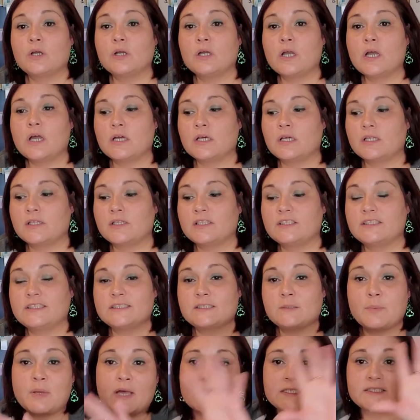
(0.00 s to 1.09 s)
uh, this is
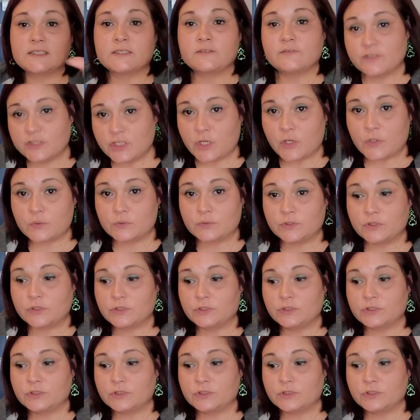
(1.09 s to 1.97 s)
a positive zone.